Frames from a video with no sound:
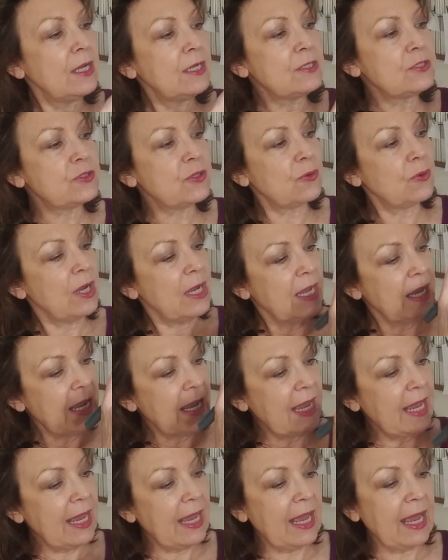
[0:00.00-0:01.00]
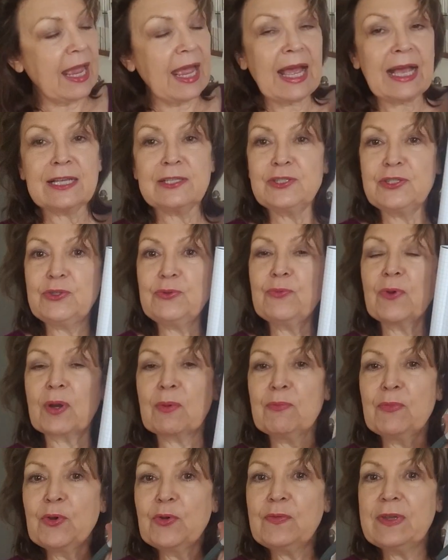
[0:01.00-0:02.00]
So as you are
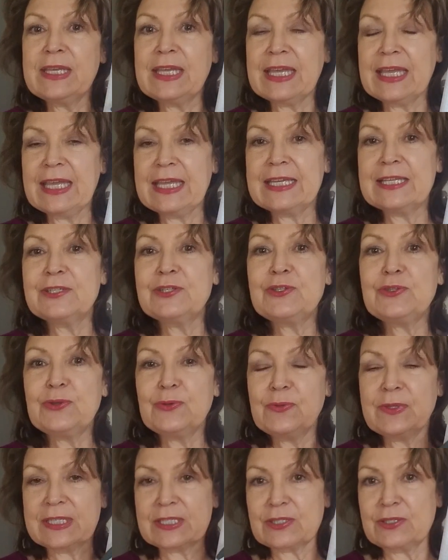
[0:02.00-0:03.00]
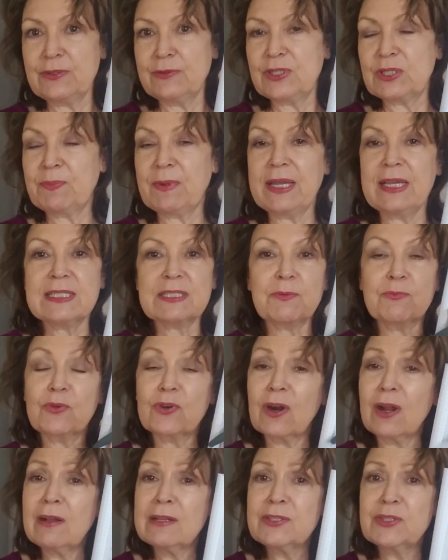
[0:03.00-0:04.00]
moving into this new space, and
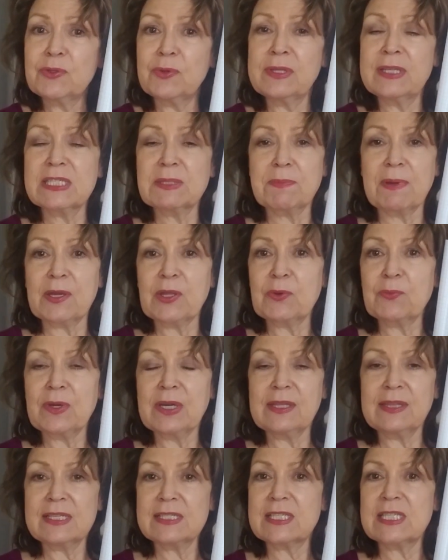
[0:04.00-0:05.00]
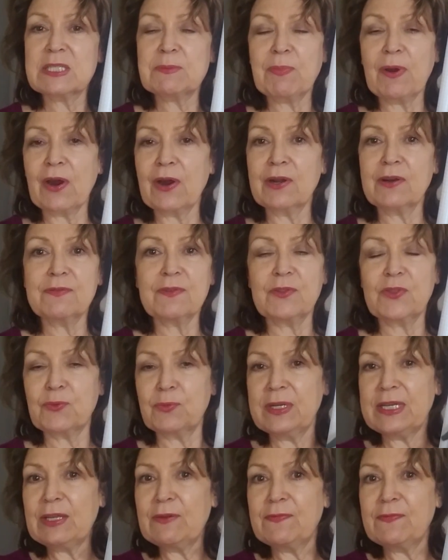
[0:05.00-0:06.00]
we're all doing this, by the way, this is part of the 3D,